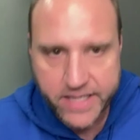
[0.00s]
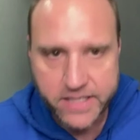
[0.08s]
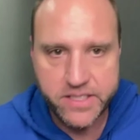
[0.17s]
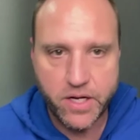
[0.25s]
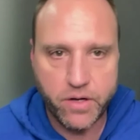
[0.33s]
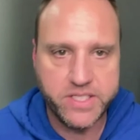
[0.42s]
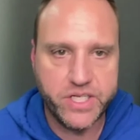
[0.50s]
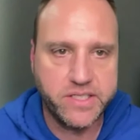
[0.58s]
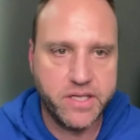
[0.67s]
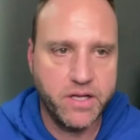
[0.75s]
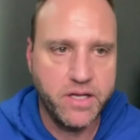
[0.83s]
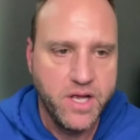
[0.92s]
And so it's
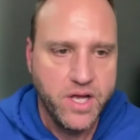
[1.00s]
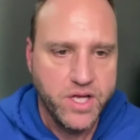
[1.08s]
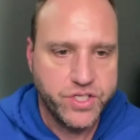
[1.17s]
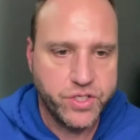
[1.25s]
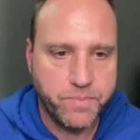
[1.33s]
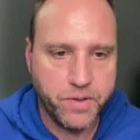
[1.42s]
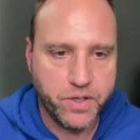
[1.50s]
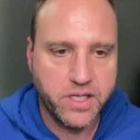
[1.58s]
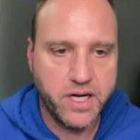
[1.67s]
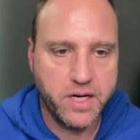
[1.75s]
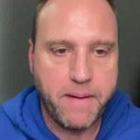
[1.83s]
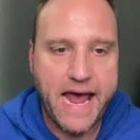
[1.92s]
just a super
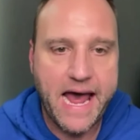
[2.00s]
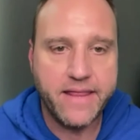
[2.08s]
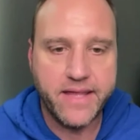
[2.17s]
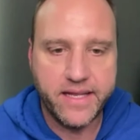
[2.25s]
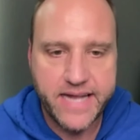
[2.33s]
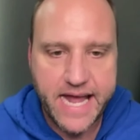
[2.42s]
clear path